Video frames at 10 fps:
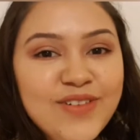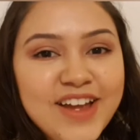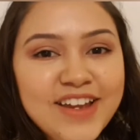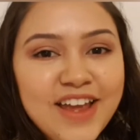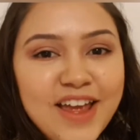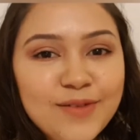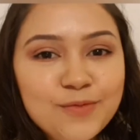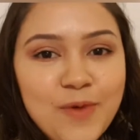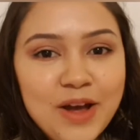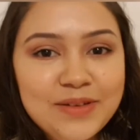everyone, and
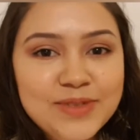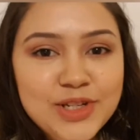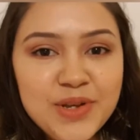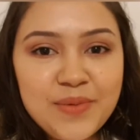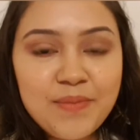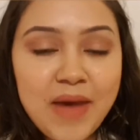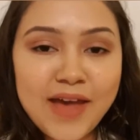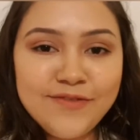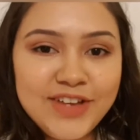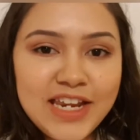welcome to my
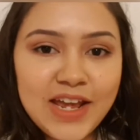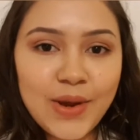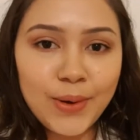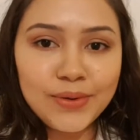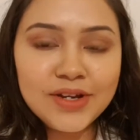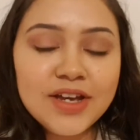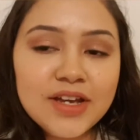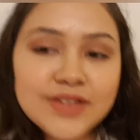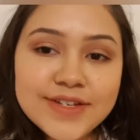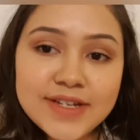video.
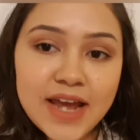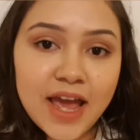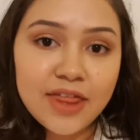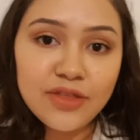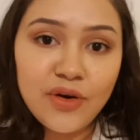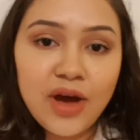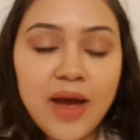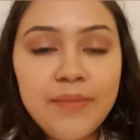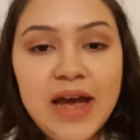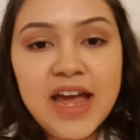Today I thought I
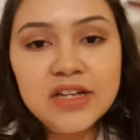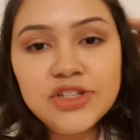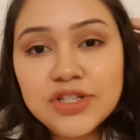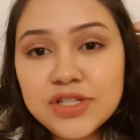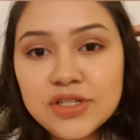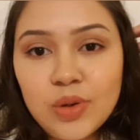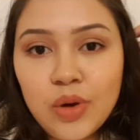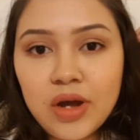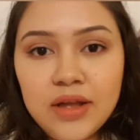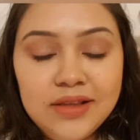might just
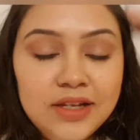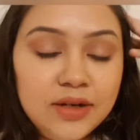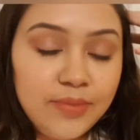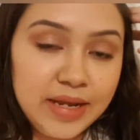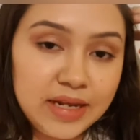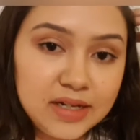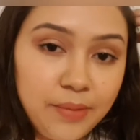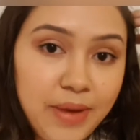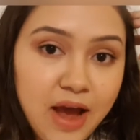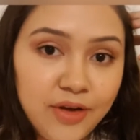talk a little bit
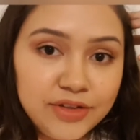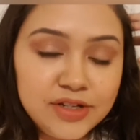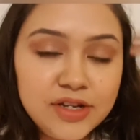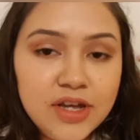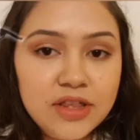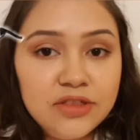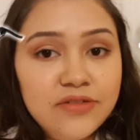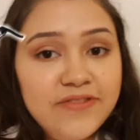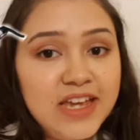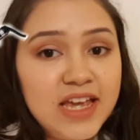about the
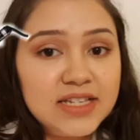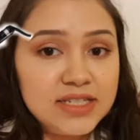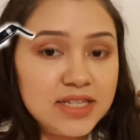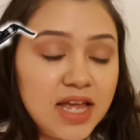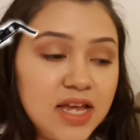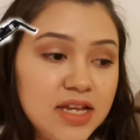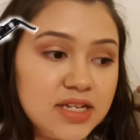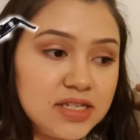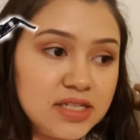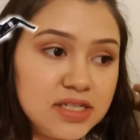VS
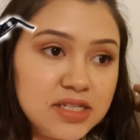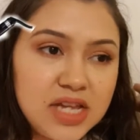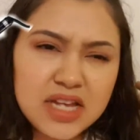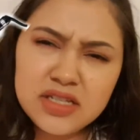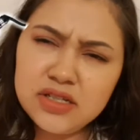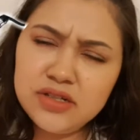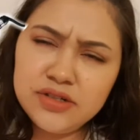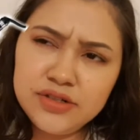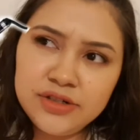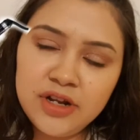
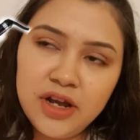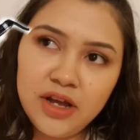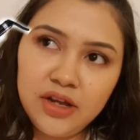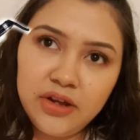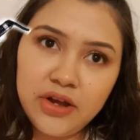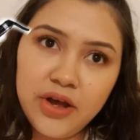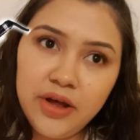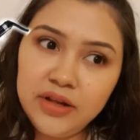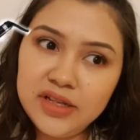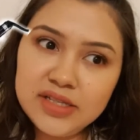SASSOON
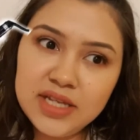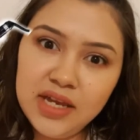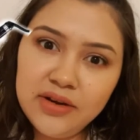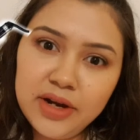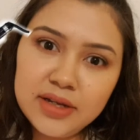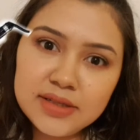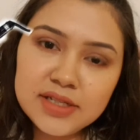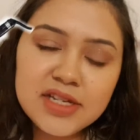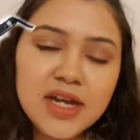Curler Secret.